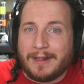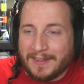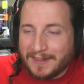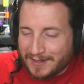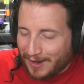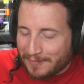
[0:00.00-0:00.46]

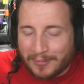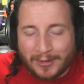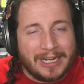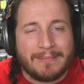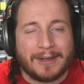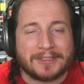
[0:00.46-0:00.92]
widths are
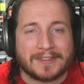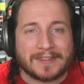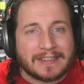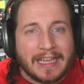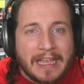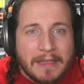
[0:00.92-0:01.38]
pretty much
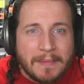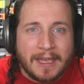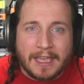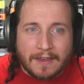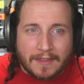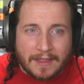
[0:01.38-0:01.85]
the same.
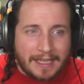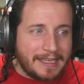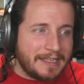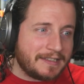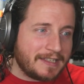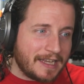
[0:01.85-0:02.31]
The
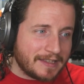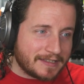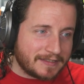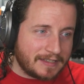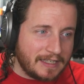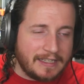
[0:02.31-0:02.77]
E's and the
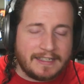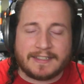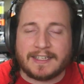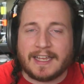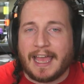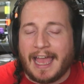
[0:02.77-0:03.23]

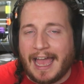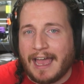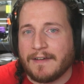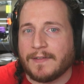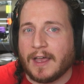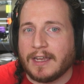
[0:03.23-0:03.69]
C's
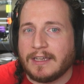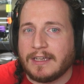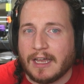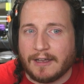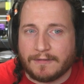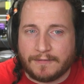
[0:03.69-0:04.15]
have
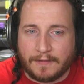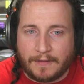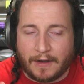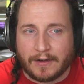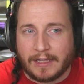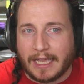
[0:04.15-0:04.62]
enough
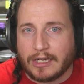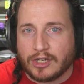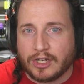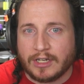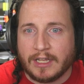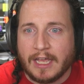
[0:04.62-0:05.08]

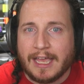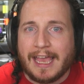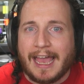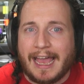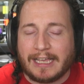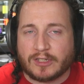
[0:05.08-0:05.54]
variation,
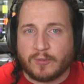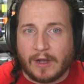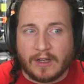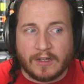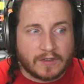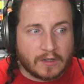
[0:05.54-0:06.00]
as
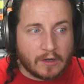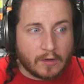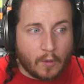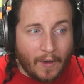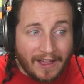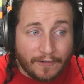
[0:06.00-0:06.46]
well as
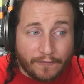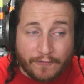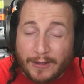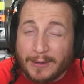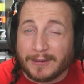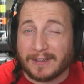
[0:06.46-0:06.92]
quite a
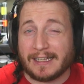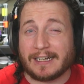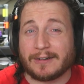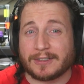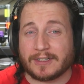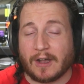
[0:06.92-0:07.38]
few of the
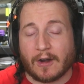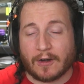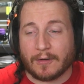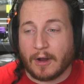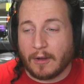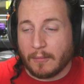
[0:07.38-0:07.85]
letters
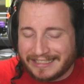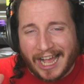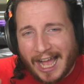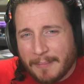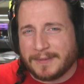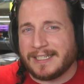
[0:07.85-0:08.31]
are
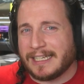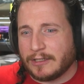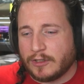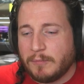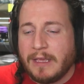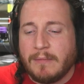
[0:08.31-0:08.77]

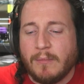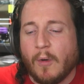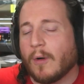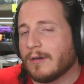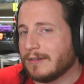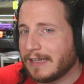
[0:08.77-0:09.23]
adopted to be
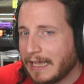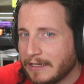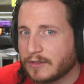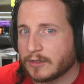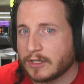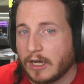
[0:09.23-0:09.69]
more
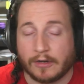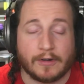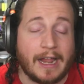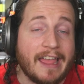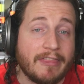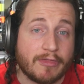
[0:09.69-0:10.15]
laser
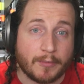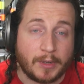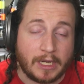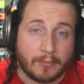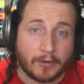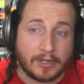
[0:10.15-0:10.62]
cutter and
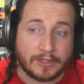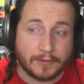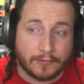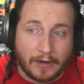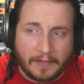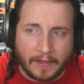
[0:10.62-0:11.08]
3D
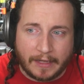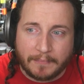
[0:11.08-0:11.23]
printer friendly.